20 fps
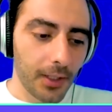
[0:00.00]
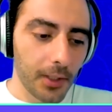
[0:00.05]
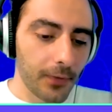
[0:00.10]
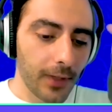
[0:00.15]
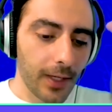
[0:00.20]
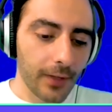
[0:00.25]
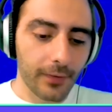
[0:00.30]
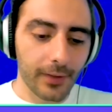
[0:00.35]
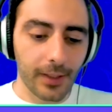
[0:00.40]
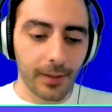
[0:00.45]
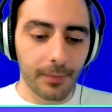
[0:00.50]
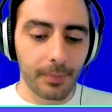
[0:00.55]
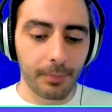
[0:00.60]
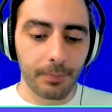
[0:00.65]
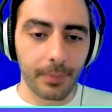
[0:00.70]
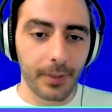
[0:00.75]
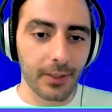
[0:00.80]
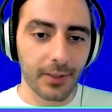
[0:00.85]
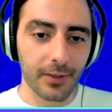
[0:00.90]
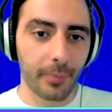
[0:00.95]
if you have like a
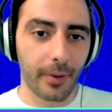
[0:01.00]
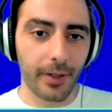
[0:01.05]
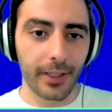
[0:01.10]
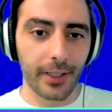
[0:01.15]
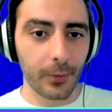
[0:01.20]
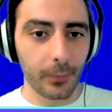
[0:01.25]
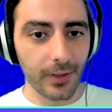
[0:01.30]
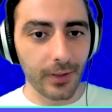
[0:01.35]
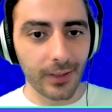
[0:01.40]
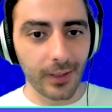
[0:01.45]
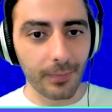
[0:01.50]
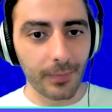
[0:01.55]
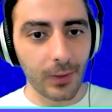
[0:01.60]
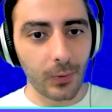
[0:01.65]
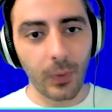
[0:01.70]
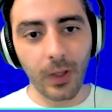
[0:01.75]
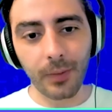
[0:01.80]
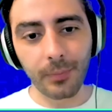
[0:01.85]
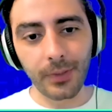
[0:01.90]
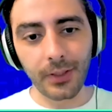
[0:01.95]
piece of parting wisdom, you're
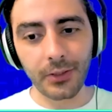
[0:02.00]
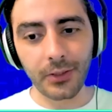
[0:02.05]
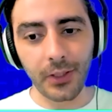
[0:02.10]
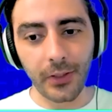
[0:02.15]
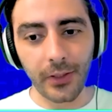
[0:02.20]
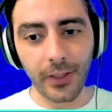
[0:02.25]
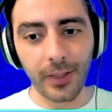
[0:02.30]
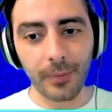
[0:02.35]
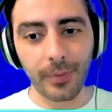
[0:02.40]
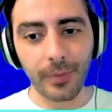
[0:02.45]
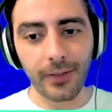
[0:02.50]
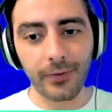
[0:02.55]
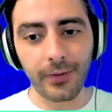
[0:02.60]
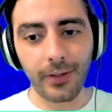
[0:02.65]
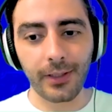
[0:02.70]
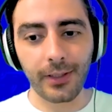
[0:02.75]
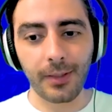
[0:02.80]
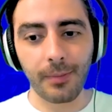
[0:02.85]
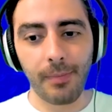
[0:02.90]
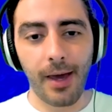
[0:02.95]
welcome to share it. But I feel
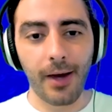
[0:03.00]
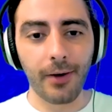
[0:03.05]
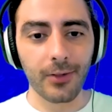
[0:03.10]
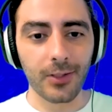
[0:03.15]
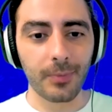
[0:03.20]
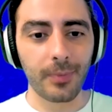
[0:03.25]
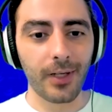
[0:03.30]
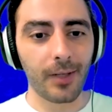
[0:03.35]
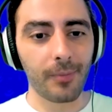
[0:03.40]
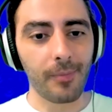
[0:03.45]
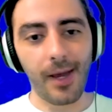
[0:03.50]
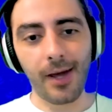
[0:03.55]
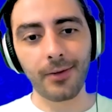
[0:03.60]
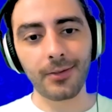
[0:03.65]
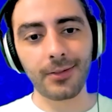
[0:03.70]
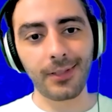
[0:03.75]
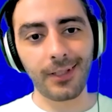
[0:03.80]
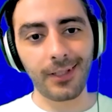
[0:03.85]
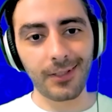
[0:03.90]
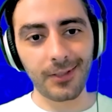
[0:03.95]
like the mountains beyond
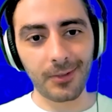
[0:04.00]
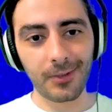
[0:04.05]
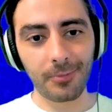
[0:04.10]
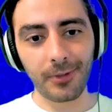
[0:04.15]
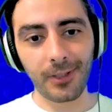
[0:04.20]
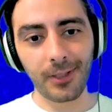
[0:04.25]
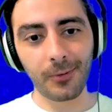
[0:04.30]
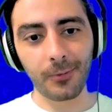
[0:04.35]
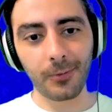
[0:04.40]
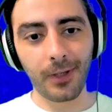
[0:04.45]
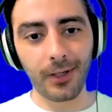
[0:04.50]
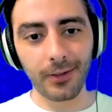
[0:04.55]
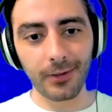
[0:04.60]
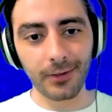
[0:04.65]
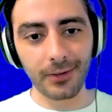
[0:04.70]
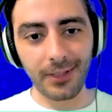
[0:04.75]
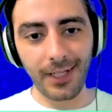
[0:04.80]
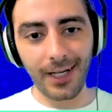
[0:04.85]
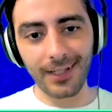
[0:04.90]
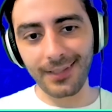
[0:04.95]
mountains things pretty well
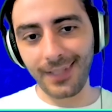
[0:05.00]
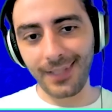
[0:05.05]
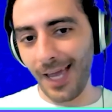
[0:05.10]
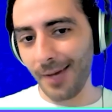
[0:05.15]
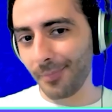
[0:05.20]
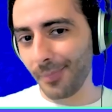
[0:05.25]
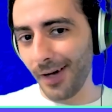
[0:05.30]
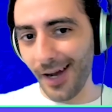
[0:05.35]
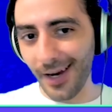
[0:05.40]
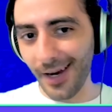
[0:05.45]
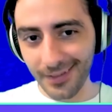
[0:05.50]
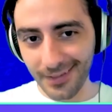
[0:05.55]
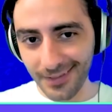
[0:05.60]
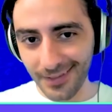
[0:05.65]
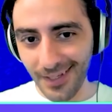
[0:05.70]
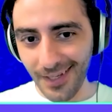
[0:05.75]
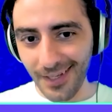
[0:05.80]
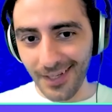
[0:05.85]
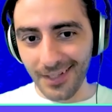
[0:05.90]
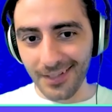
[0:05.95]
checks that
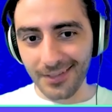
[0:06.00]
box. Yeah,